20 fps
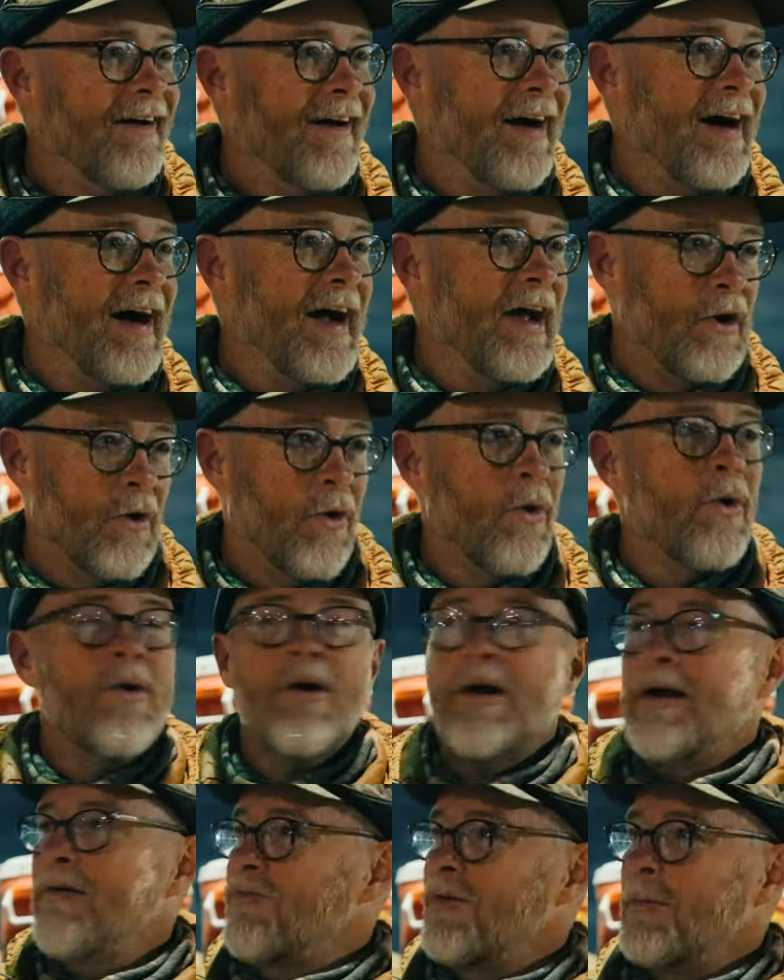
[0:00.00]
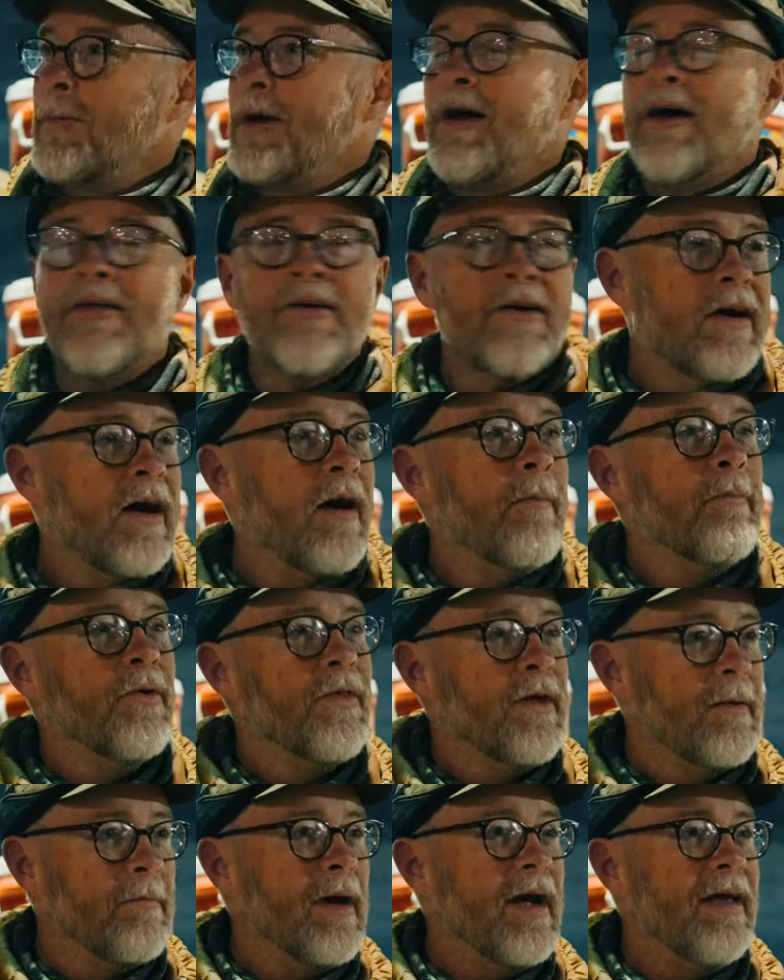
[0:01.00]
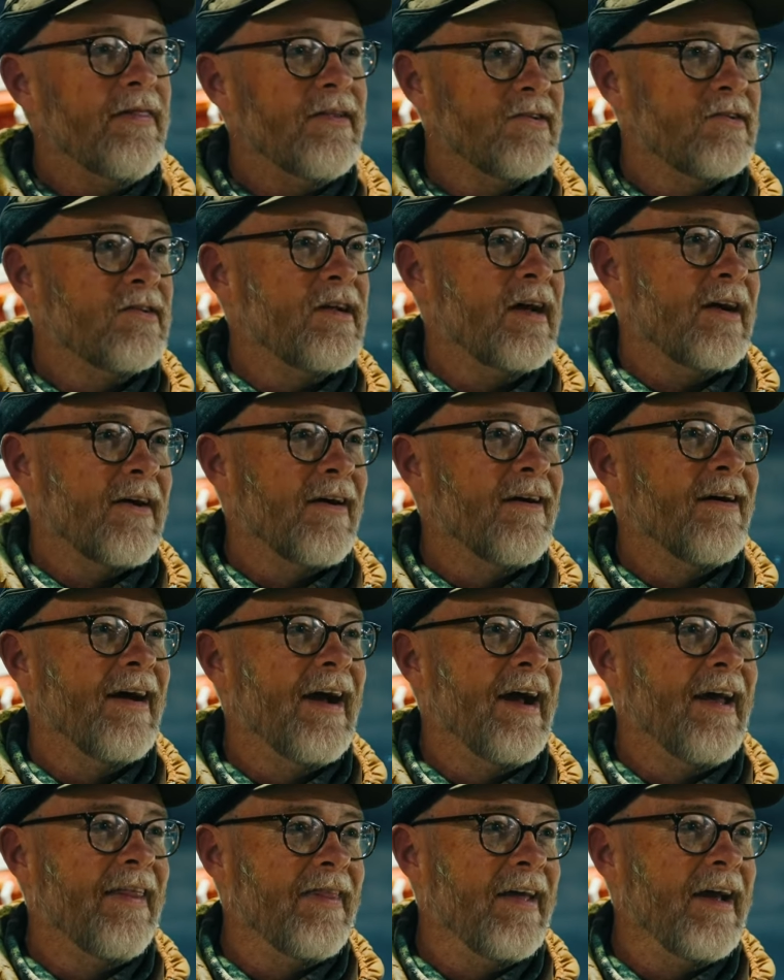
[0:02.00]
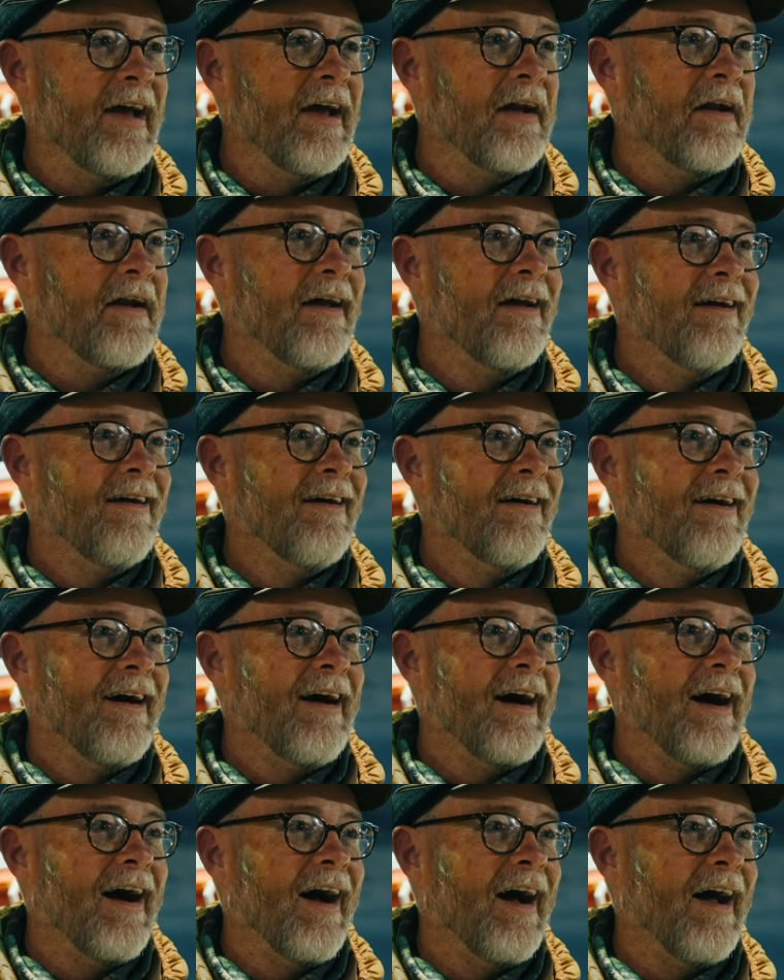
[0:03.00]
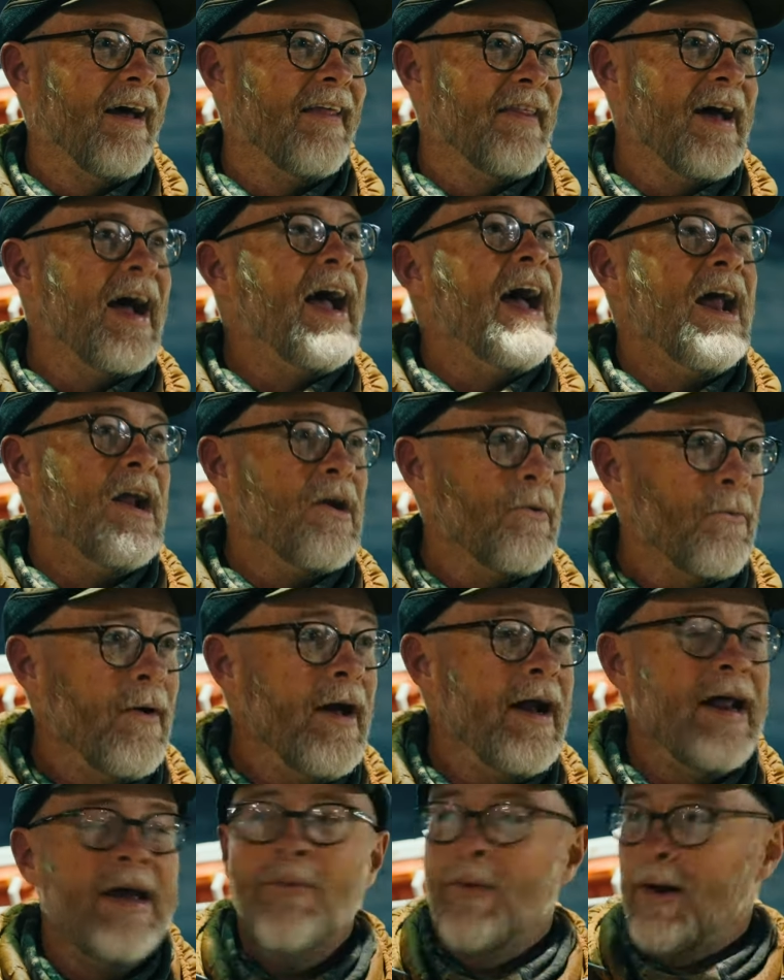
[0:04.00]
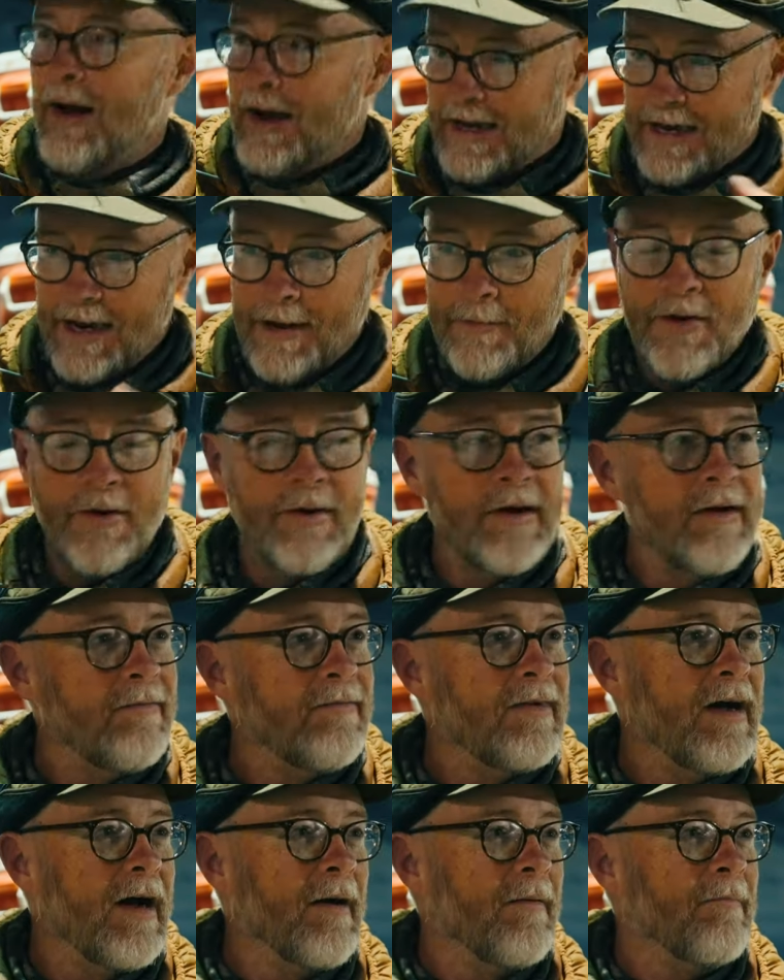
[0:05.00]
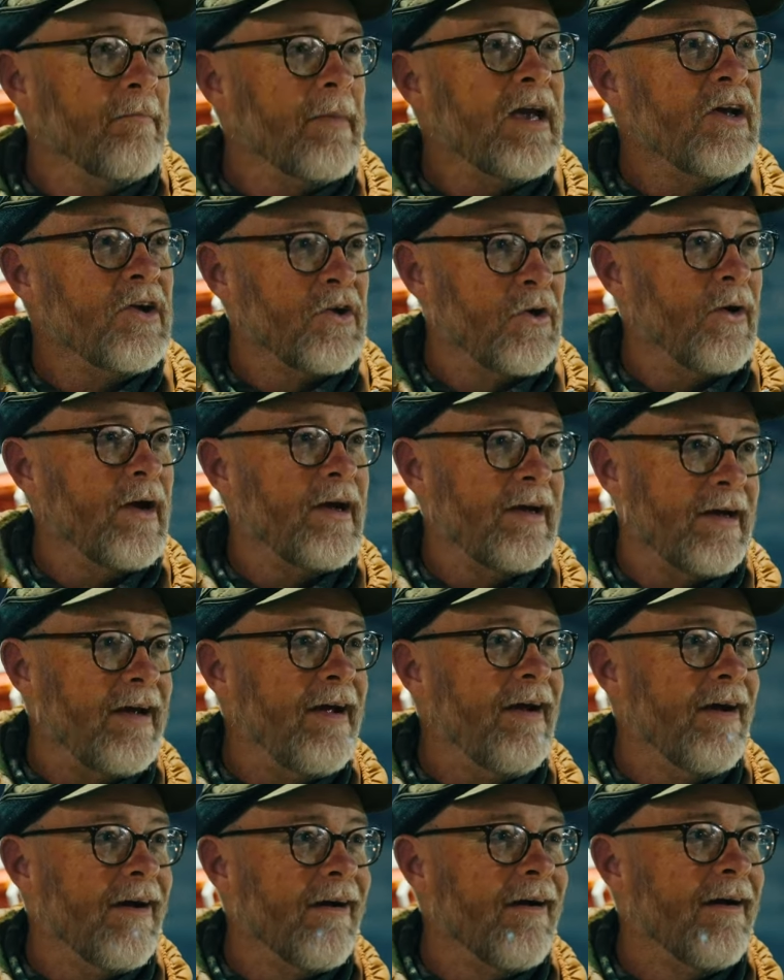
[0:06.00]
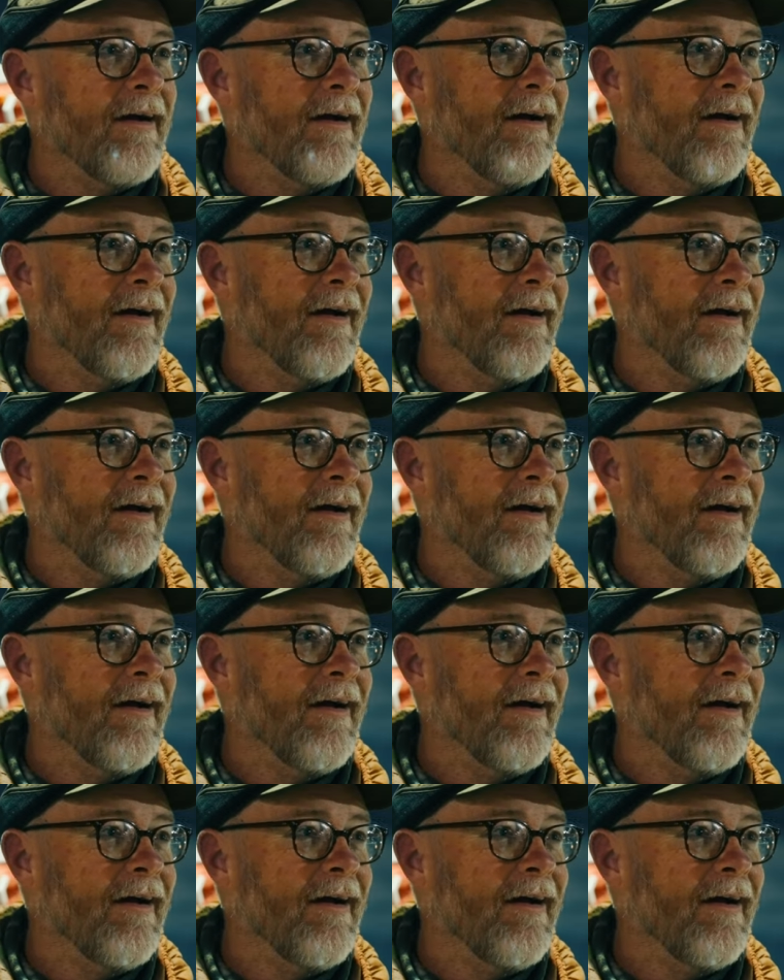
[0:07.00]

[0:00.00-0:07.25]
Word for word: I had ordered it from another couple that made the sticker, and then uh, they had it ready when I came to a, a meet and greet here.